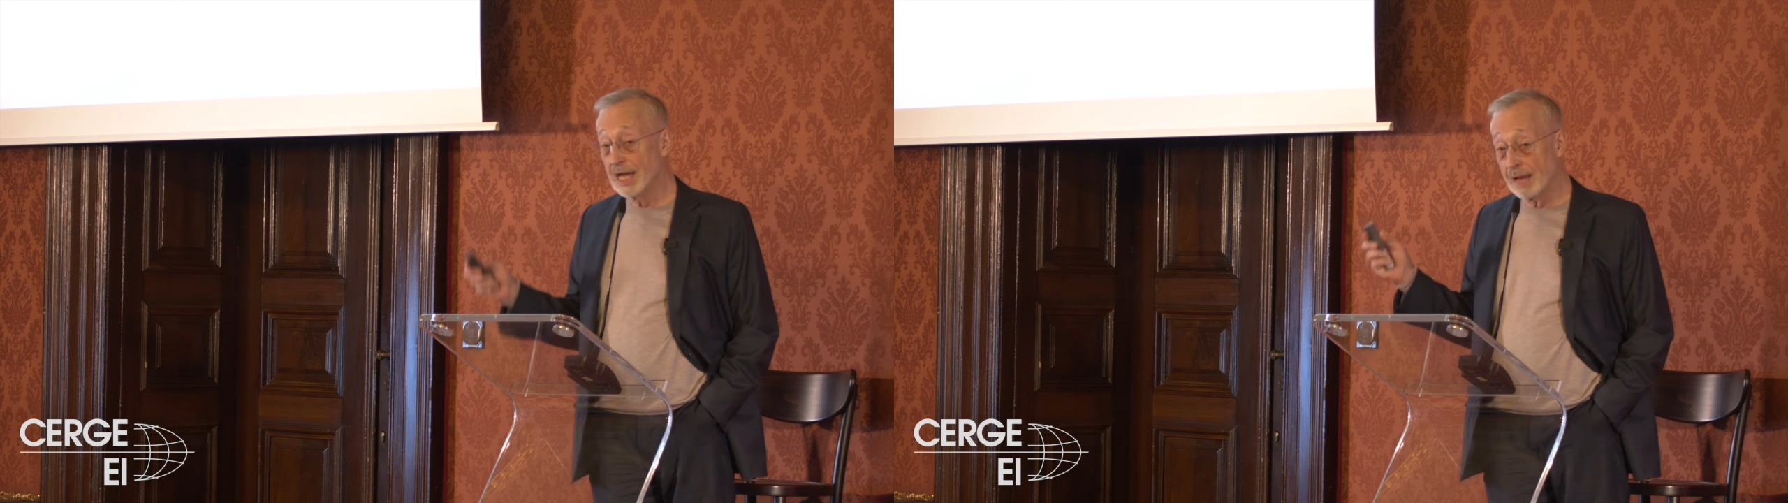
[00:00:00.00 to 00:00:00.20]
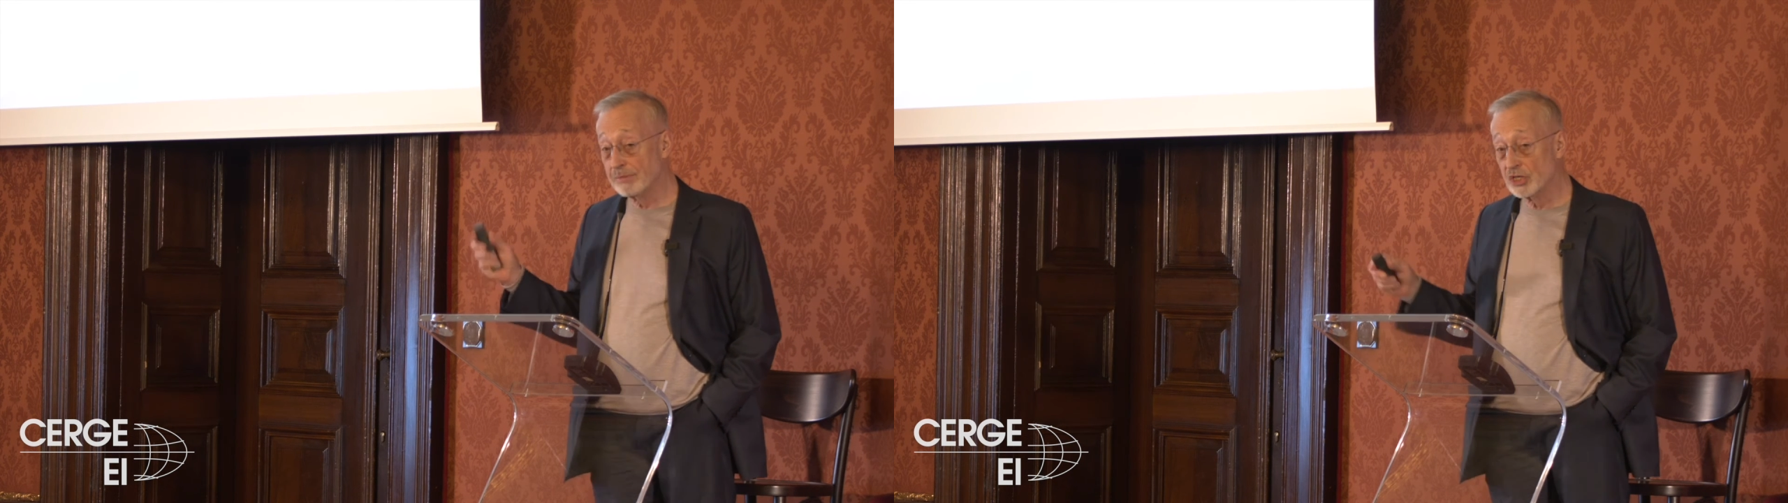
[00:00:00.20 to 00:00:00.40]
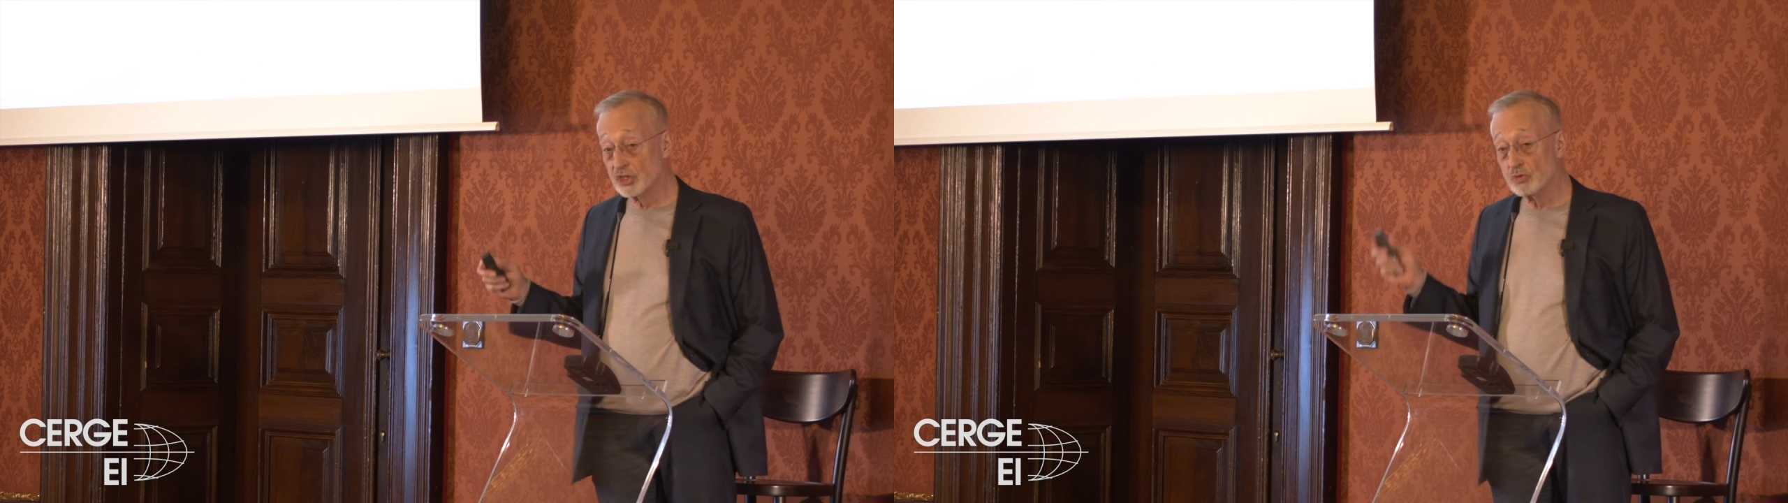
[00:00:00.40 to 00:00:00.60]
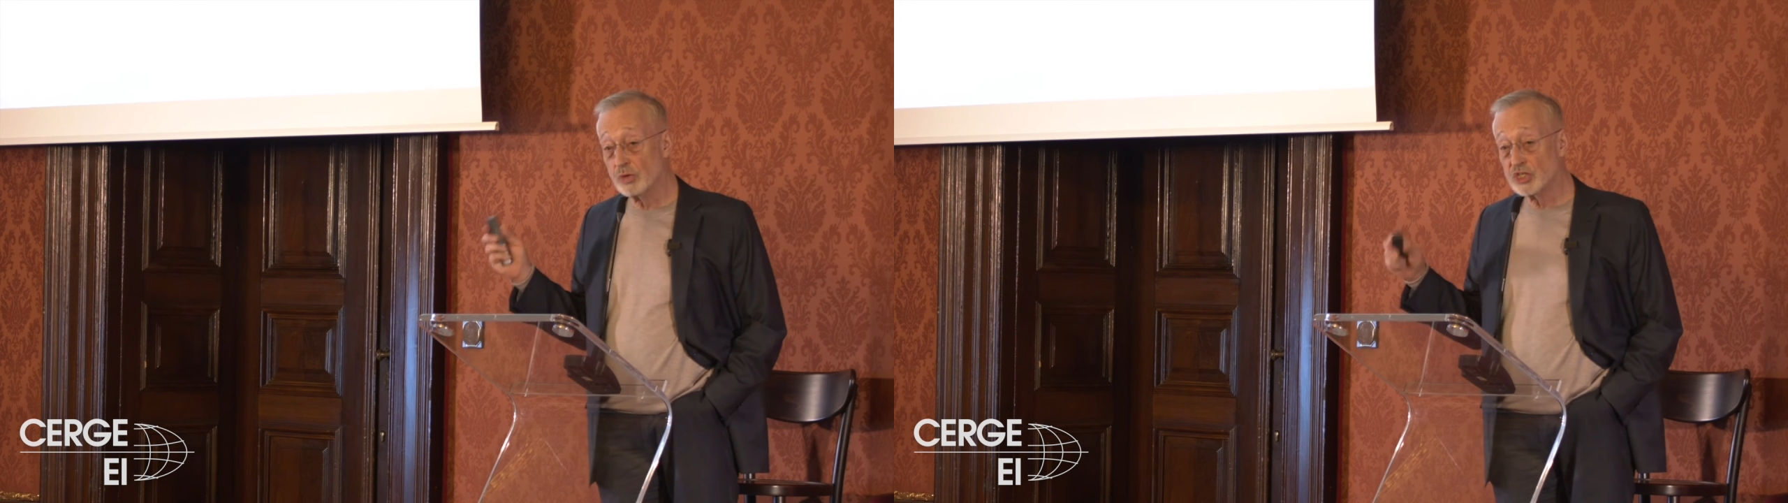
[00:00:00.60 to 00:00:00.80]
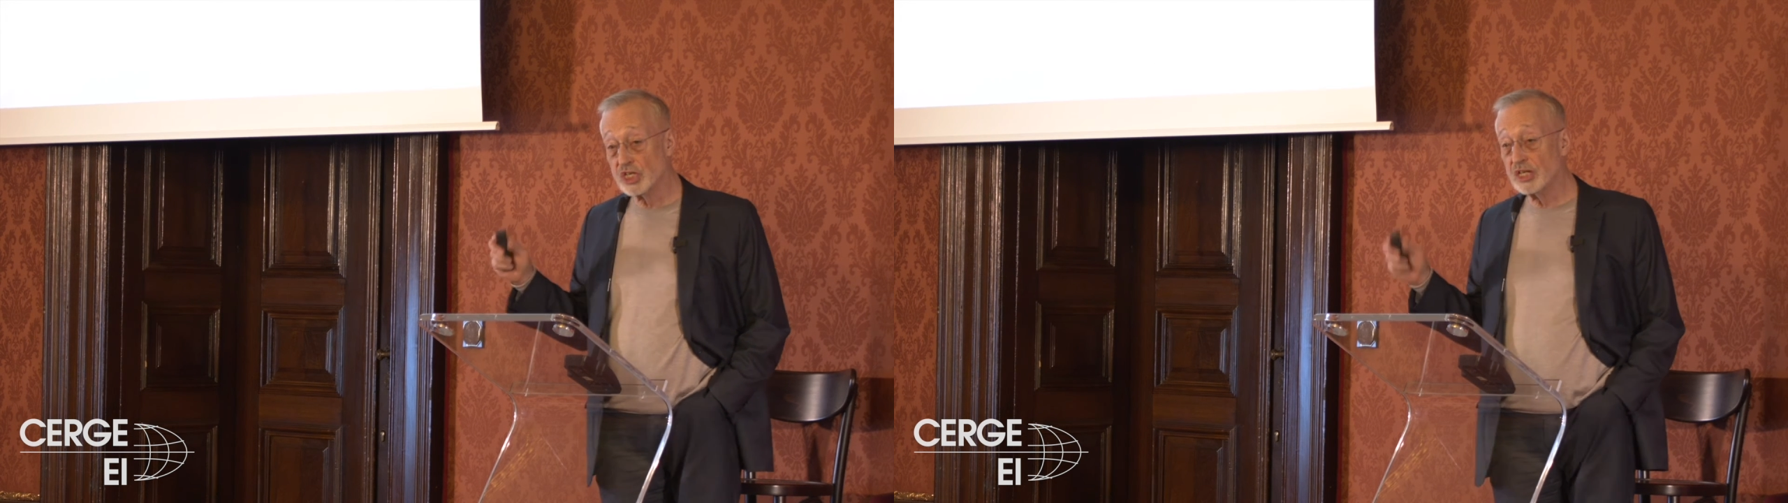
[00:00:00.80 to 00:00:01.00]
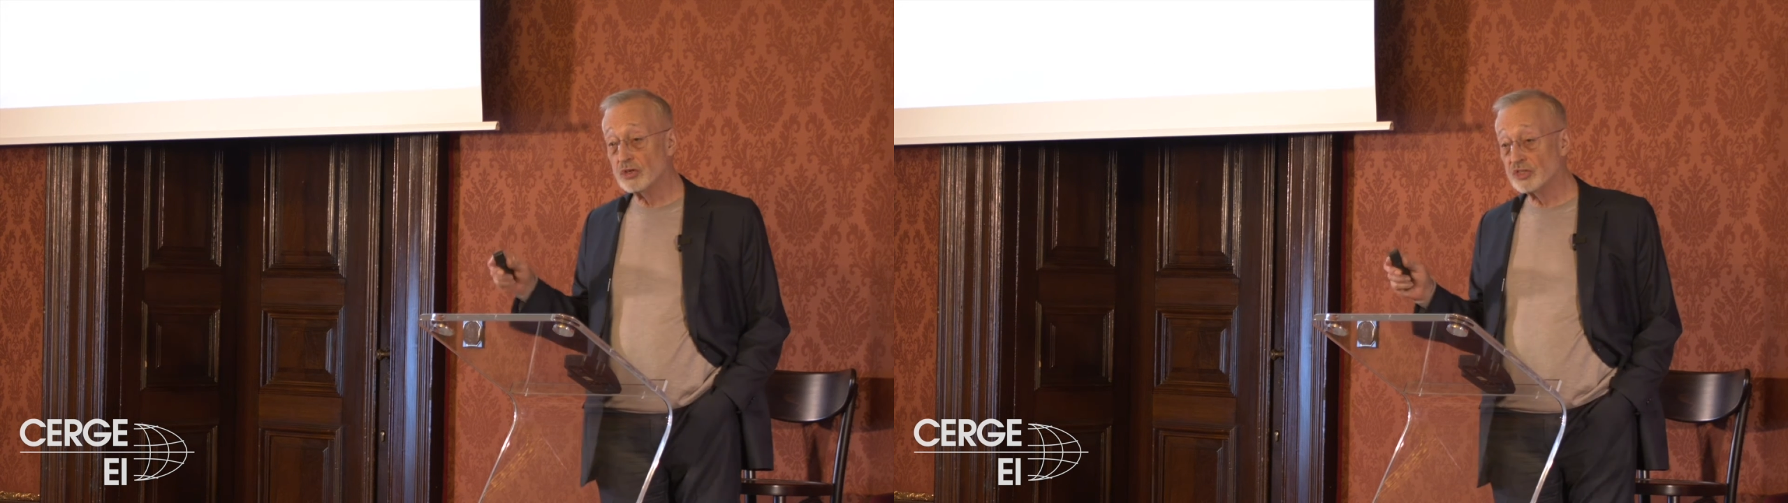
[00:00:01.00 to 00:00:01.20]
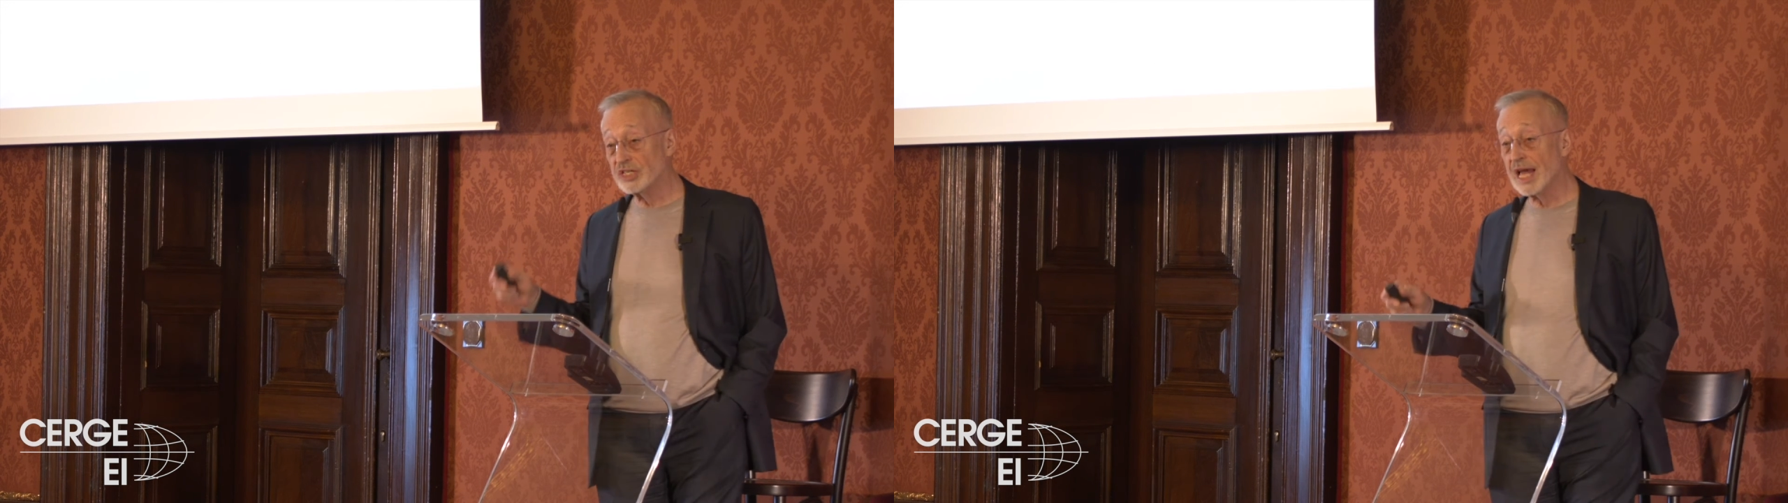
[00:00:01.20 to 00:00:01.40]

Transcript: I'm going to switch gears